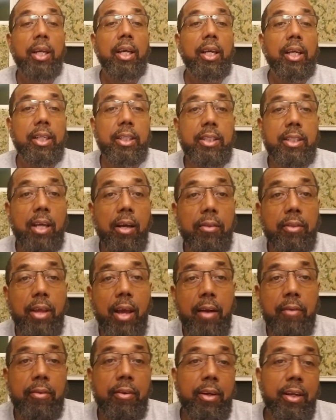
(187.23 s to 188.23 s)
It's South
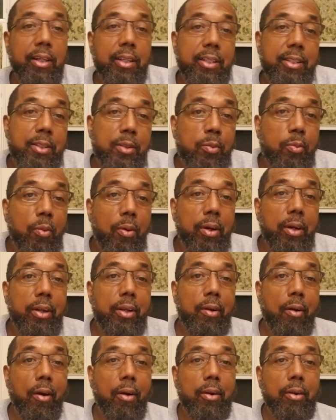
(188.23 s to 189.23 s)
Africa. This is one of
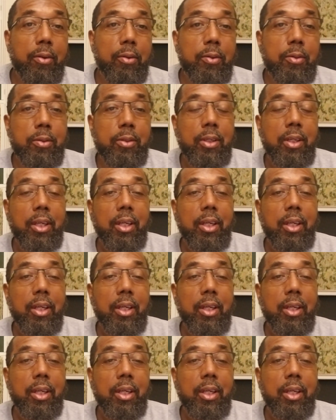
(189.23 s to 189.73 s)
the articles.